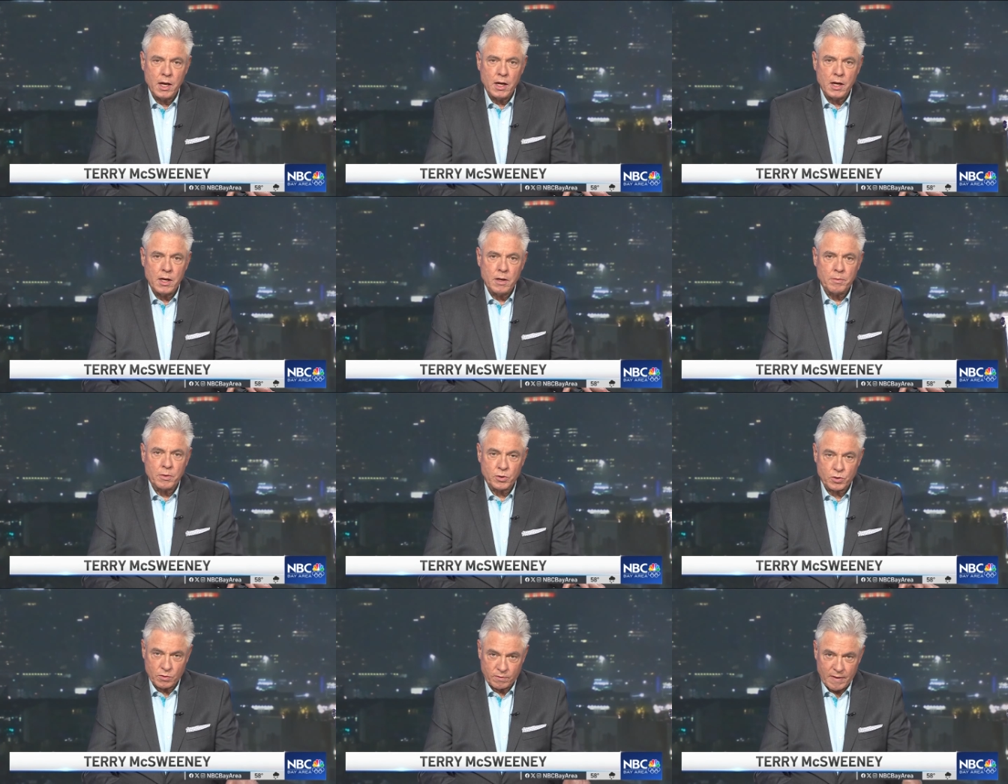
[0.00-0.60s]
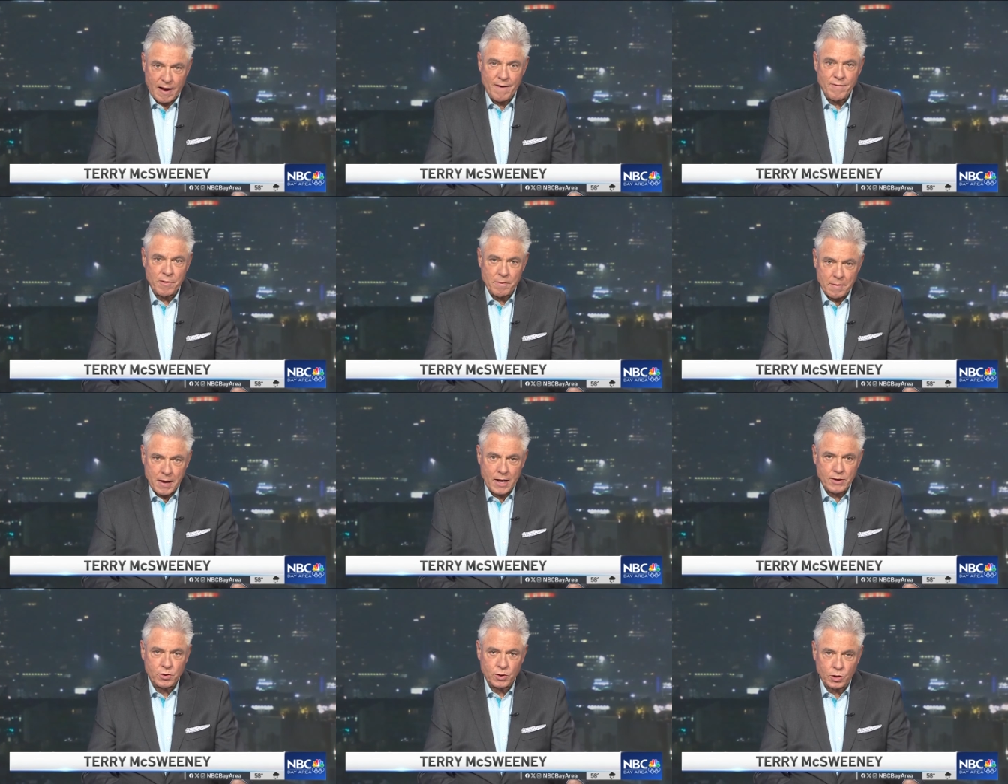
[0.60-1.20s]
but survived the
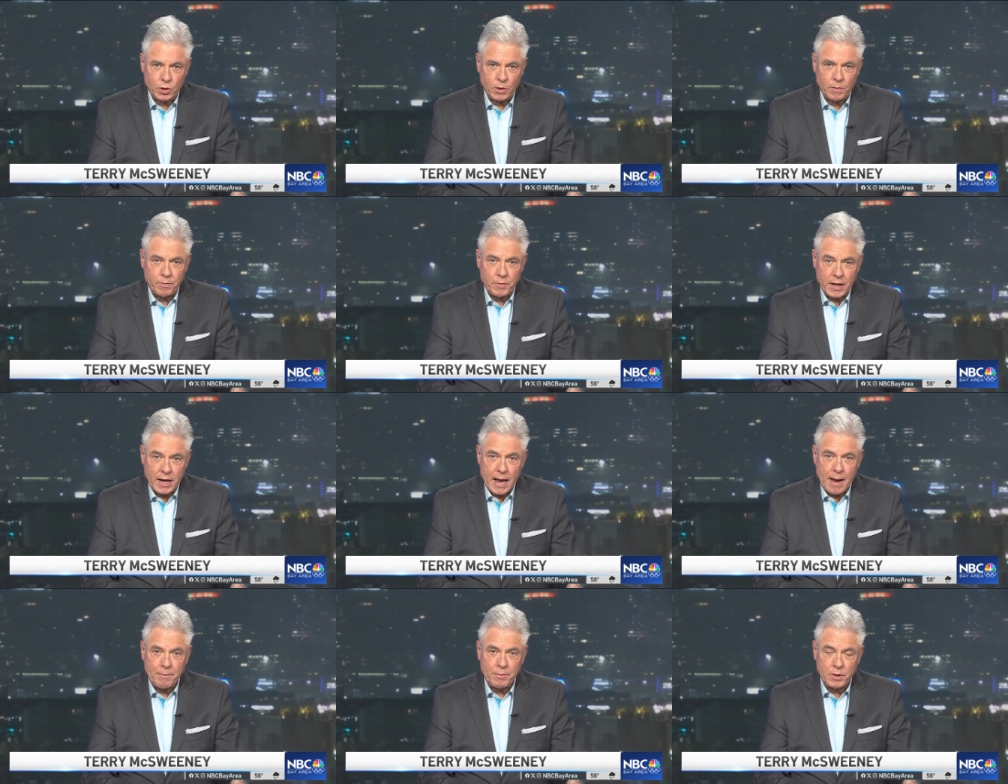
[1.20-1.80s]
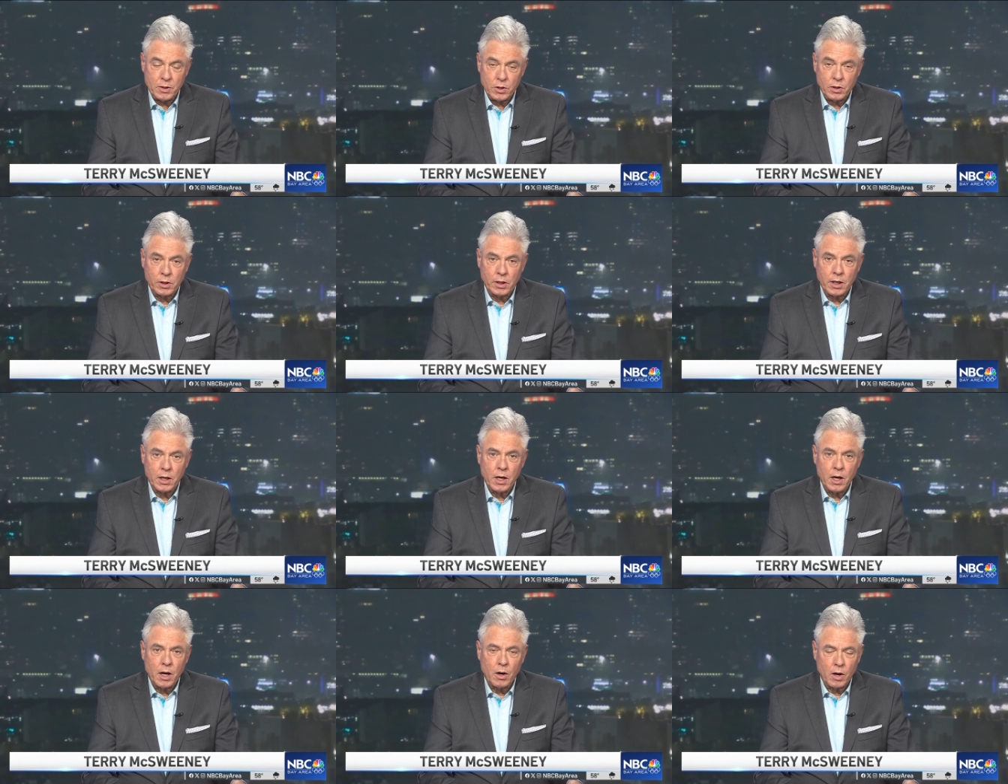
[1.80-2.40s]
massacre that happened
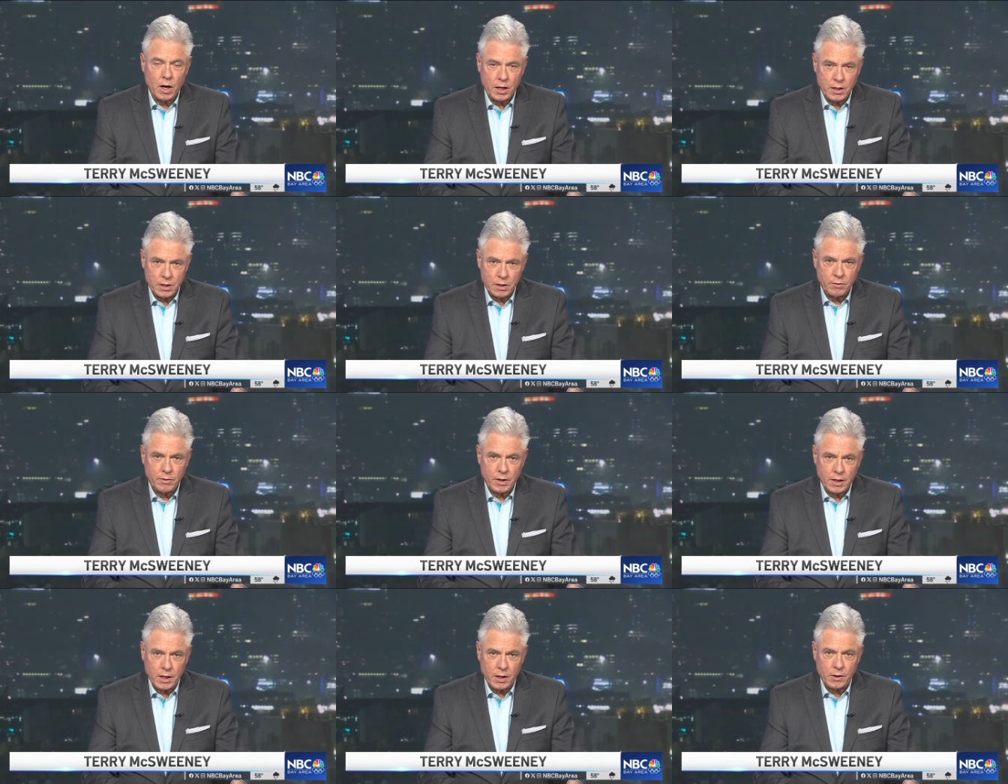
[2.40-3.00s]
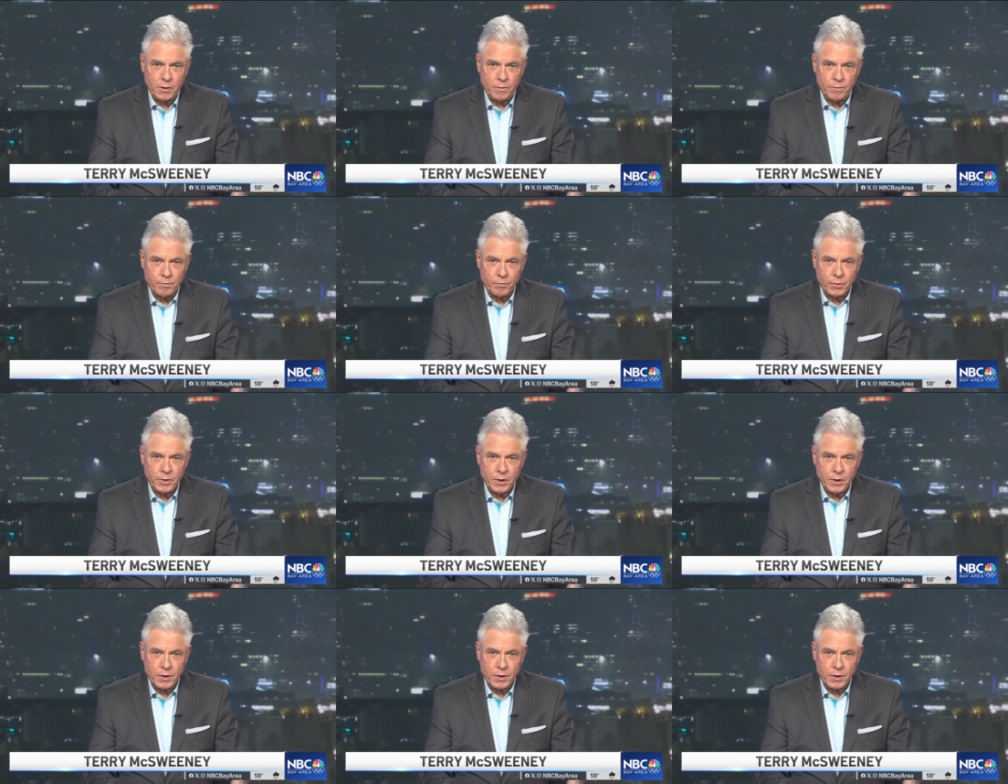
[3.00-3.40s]
nearly a year ago.